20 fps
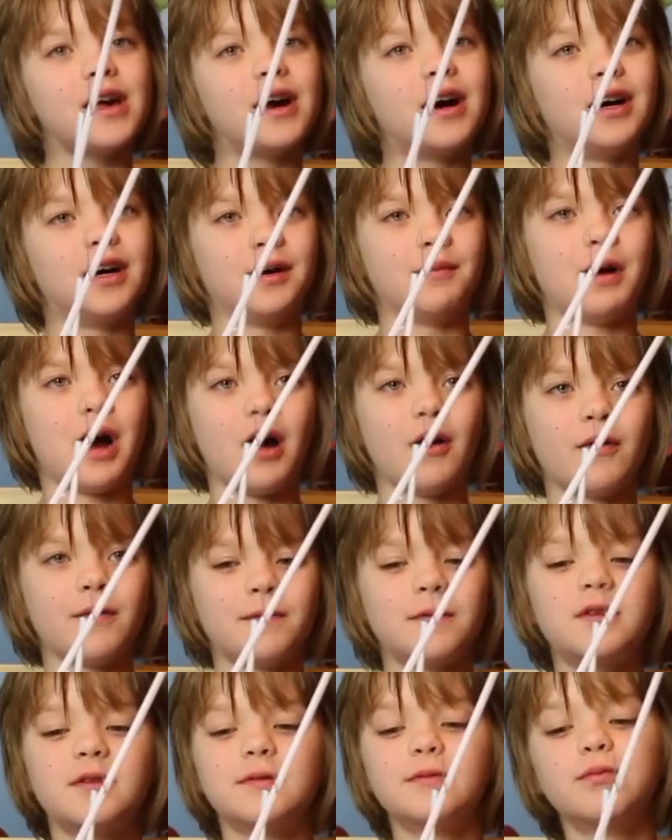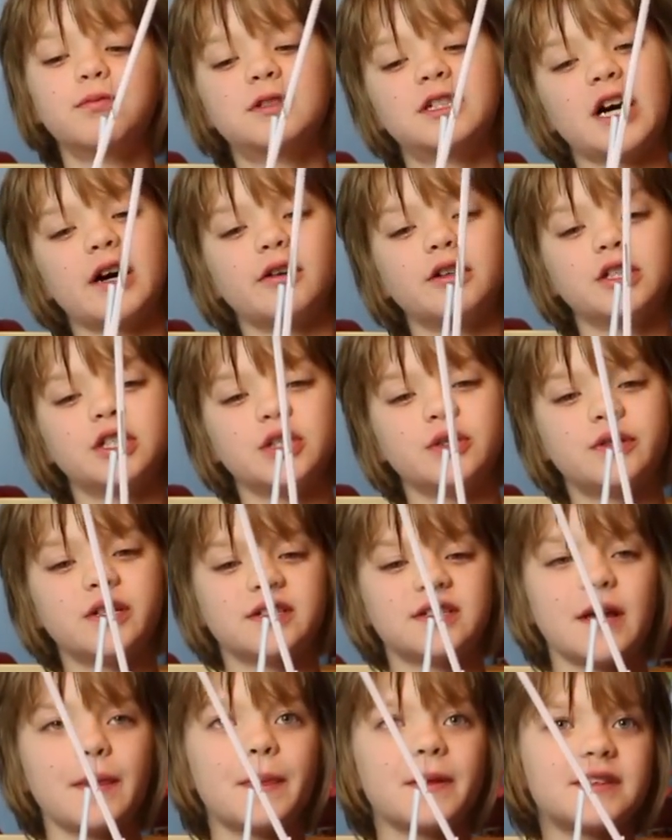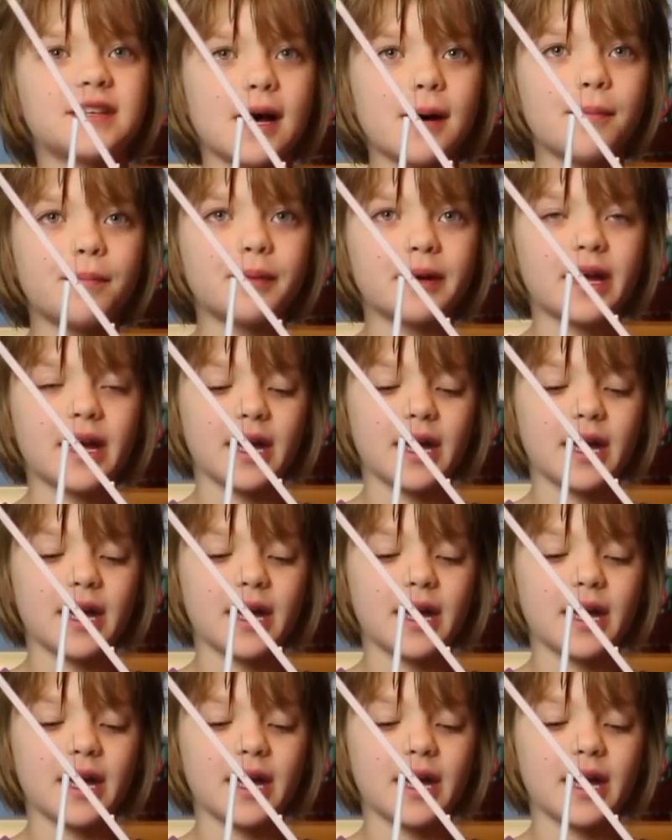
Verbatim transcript: Um, I challenge you to set this up